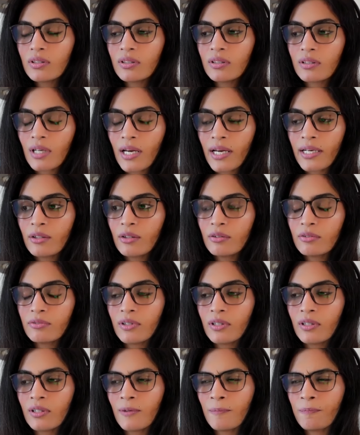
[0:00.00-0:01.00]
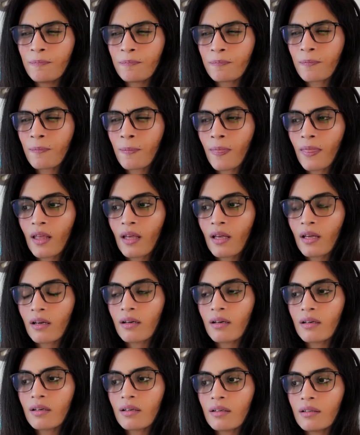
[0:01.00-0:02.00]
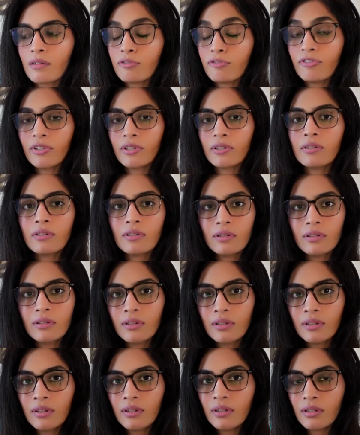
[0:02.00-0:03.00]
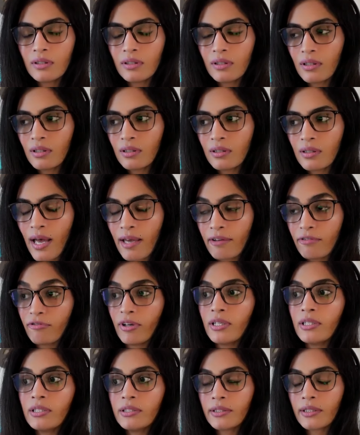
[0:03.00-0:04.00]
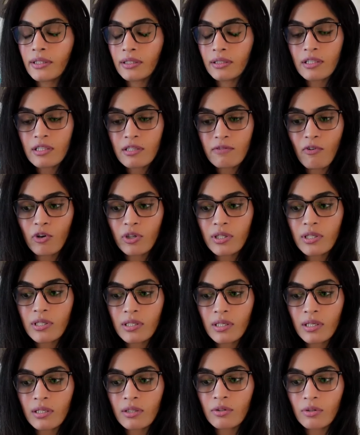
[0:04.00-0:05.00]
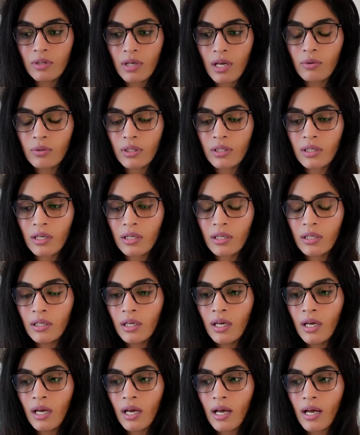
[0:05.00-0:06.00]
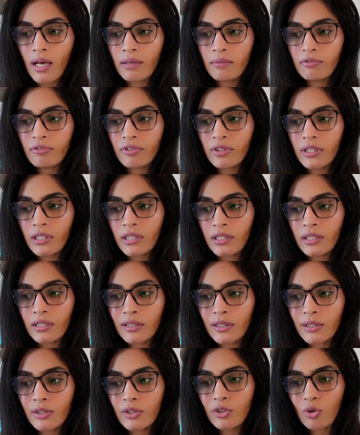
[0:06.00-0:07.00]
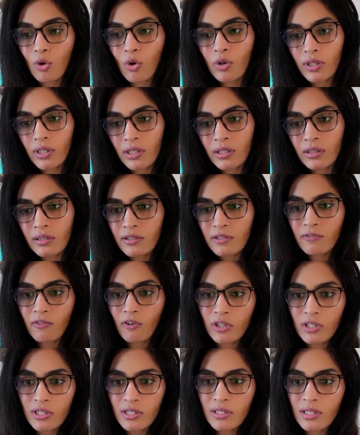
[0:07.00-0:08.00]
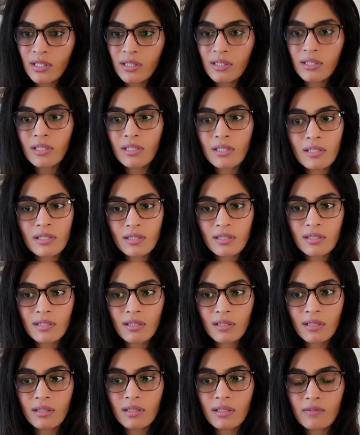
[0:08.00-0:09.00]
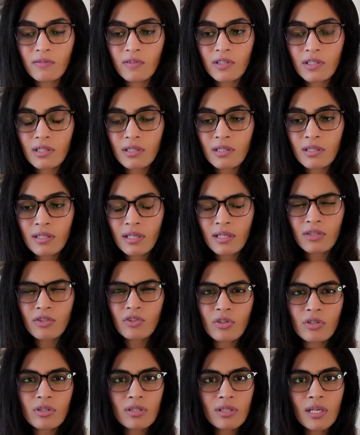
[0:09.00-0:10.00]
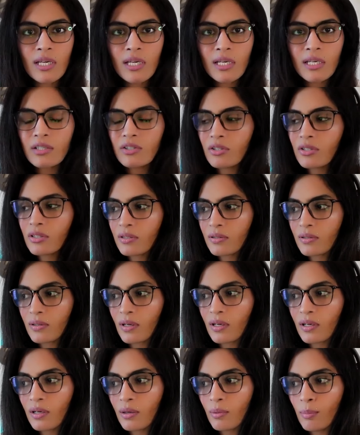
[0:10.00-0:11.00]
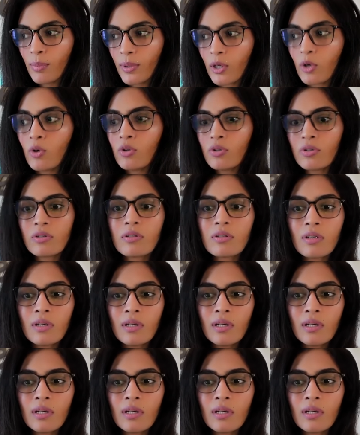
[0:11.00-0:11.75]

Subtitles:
kind of fear I felt in his voice in Rulaugena, I'm feeling the joy in his voice in these verses. It's just because